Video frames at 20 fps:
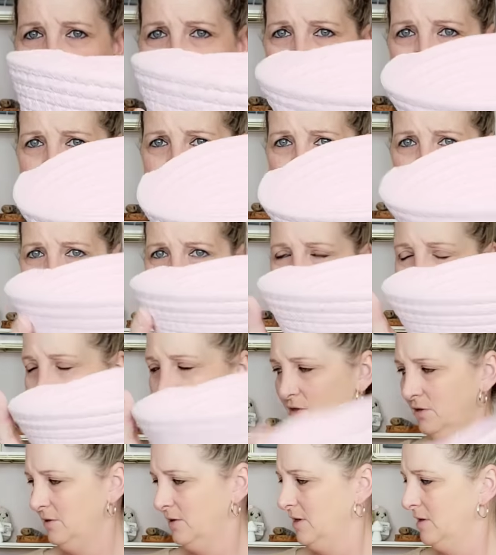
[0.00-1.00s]
cute.
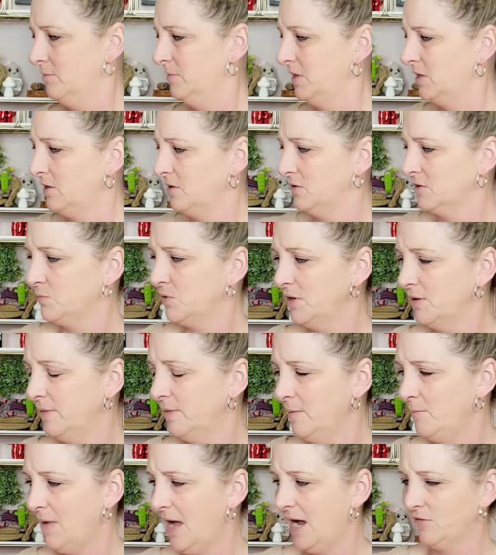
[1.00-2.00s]
Cute to put in
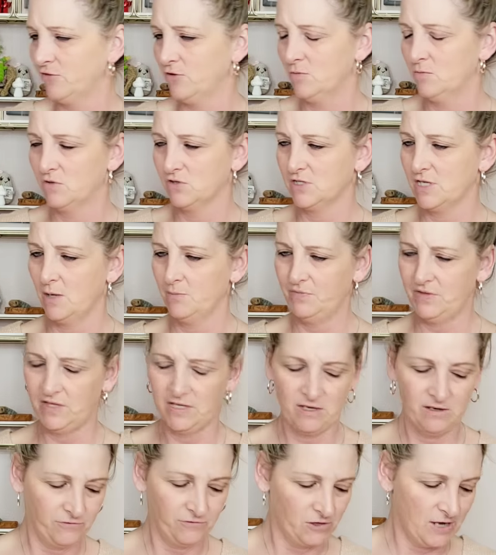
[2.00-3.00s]
the bathroom or something
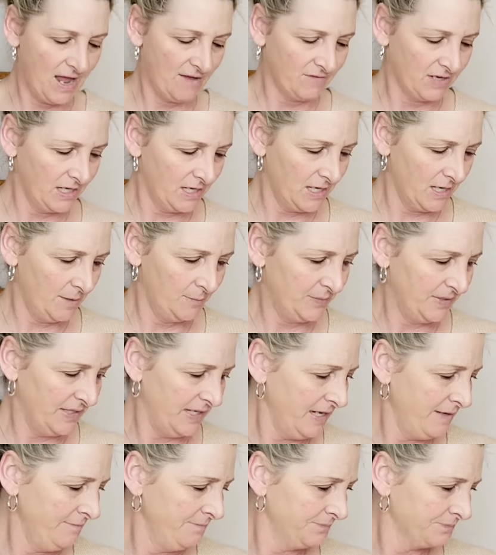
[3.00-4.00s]
if you're having
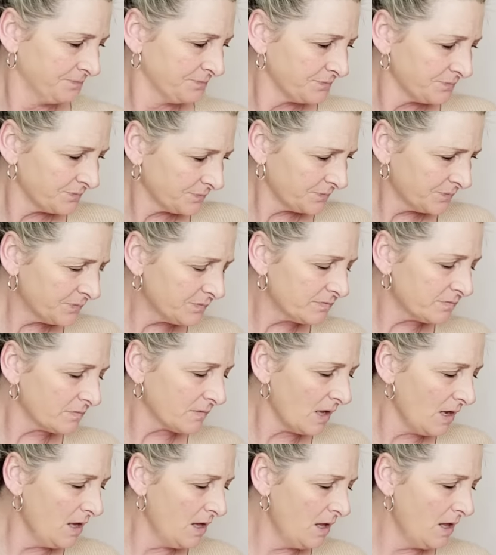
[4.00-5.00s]
company.
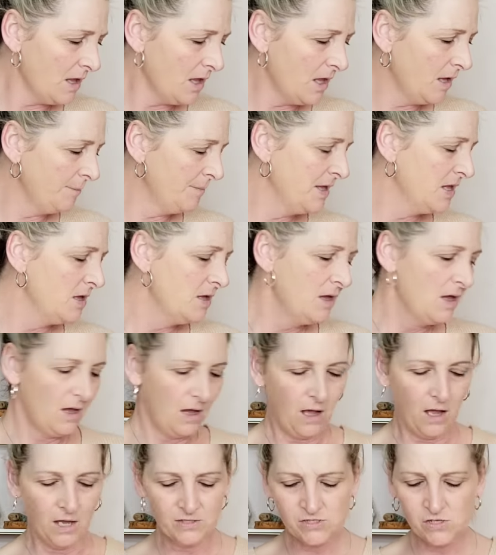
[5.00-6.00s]
Um...
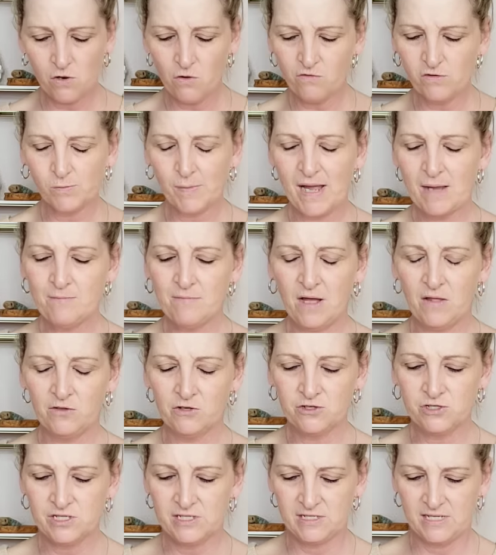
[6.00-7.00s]
Also, over by
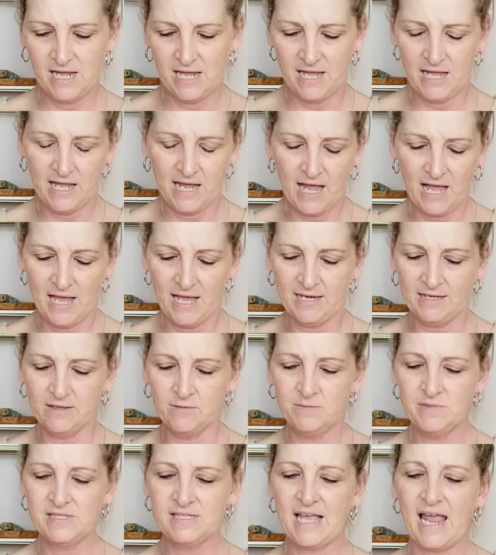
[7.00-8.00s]
Mother's Day
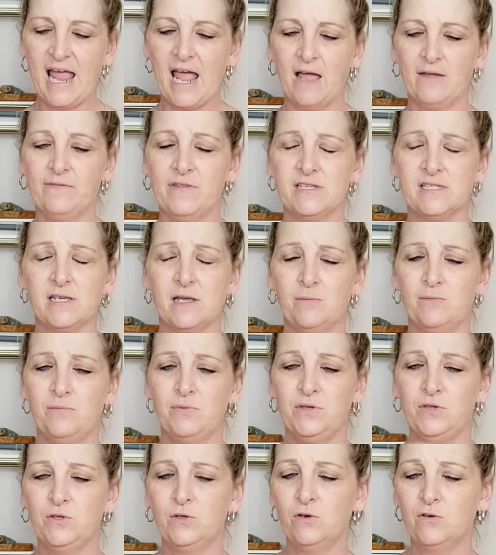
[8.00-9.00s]
items, they have this
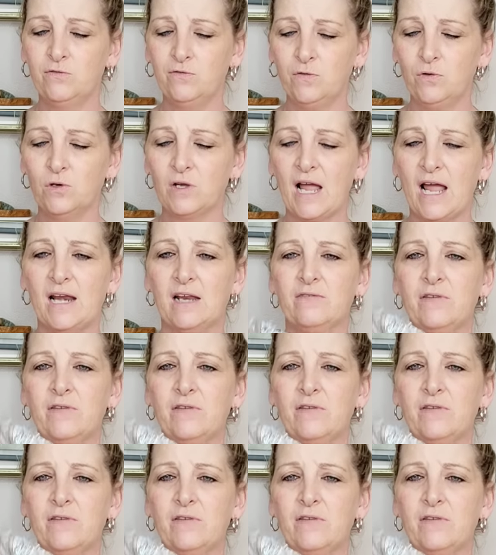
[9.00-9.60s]
beautiful kind of